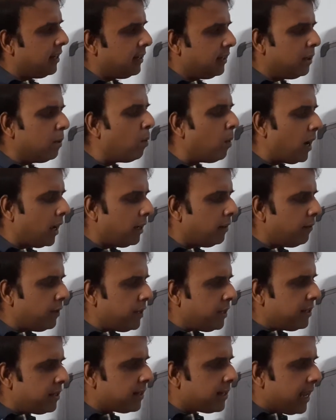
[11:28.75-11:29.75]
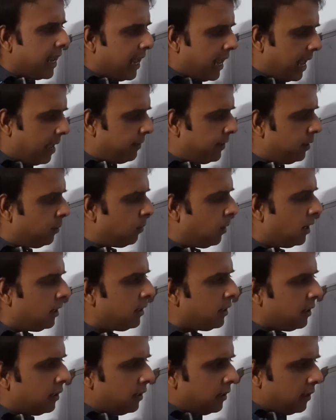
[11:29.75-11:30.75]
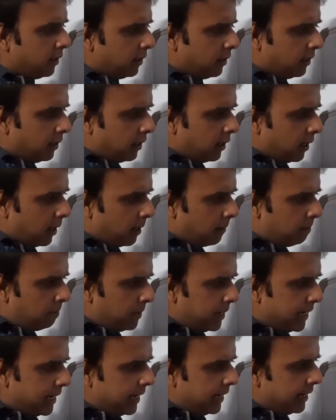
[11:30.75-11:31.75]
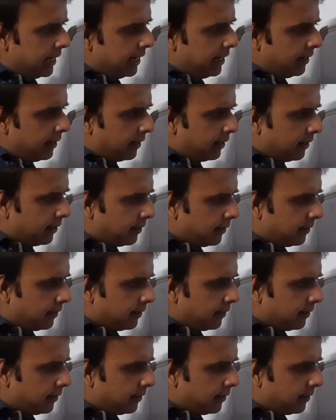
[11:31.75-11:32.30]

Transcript: the one which is having what? A pyridine.